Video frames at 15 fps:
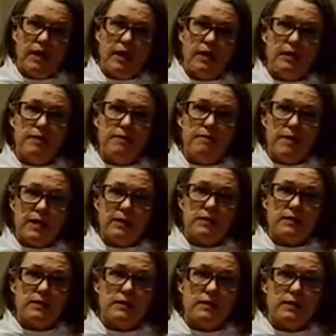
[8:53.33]
in the
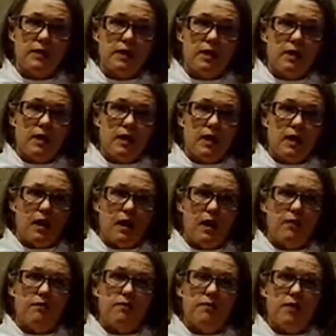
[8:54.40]
midst
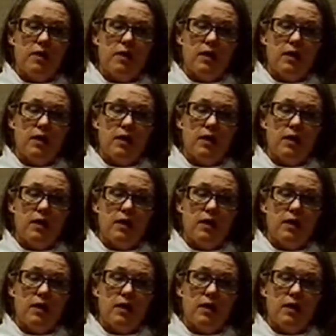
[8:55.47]
of